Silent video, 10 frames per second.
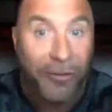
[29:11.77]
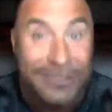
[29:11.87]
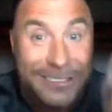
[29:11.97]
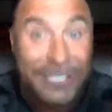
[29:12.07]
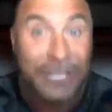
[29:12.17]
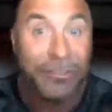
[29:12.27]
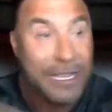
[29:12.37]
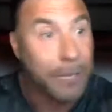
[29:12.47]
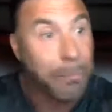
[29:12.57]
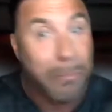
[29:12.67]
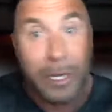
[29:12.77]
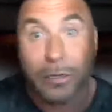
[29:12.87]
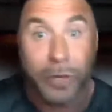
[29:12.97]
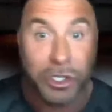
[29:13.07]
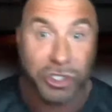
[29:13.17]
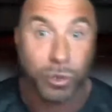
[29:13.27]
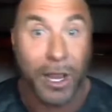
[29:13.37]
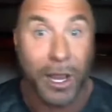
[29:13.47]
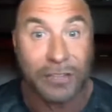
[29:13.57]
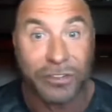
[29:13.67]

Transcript: TV and mirror their swings.